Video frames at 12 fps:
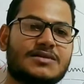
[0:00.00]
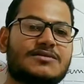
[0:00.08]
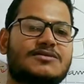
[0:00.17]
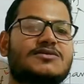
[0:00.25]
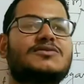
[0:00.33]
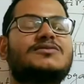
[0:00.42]

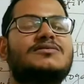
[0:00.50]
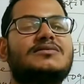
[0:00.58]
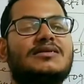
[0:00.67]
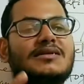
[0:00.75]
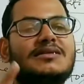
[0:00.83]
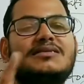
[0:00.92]
So
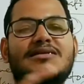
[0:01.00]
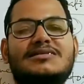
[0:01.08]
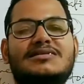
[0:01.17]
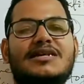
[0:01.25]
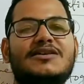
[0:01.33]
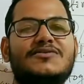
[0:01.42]
in this
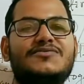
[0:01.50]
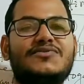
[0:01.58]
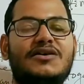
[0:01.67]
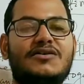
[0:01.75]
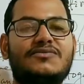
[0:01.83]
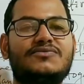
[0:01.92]
type
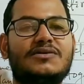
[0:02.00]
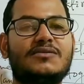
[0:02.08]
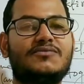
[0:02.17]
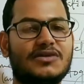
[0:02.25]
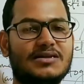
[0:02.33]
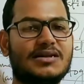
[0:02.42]
of
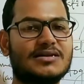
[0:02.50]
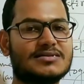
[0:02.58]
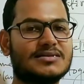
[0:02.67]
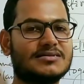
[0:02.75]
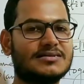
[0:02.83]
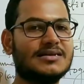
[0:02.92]

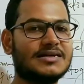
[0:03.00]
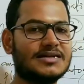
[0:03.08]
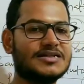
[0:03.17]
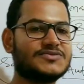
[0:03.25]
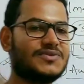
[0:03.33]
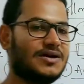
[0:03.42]
pollination
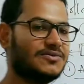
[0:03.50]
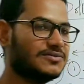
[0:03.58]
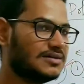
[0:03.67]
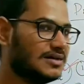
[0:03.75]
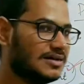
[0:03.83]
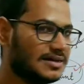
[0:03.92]
is
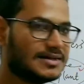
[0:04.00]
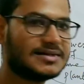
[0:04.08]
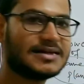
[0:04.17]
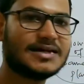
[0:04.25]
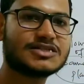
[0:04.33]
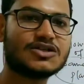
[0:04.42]
found in
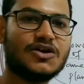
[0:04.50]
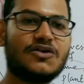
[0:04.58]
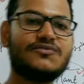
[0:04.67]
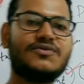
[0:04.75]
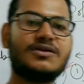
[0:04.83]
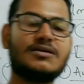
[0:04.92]
case
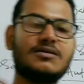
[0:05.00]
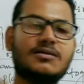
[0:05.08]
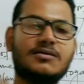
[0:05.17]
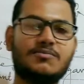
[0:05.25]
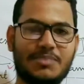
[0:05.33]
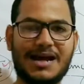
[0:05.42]
of
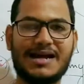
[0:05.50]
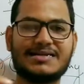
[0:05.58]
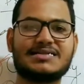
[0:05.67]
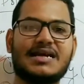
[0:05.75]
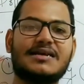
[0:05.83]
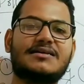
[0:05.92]

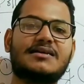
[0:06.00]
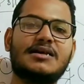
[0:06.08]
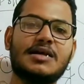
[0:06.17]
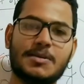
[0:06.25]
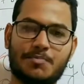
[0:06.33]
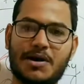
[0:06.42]
plants like
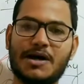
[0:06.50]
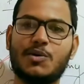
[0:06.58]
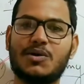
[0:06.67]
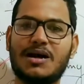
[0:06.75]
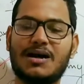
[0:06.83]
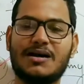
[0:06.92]

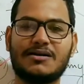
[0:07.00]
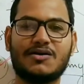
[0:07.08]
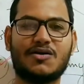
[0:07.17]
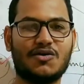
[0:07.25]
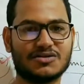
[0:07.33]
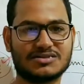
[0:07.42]
viola and
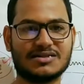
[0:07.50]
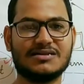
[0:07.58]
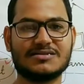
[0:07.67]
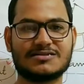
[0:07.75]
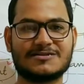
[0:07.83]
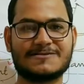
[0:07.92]

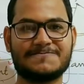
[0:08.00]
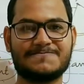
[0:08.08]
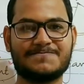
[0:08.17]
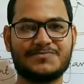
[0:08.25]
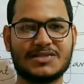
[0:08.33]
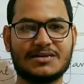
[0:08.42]
oxalis.
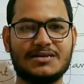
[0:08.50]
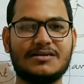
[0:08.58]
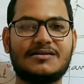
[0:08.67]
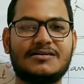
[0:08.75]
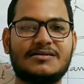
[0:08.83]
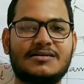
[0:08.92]
Clear?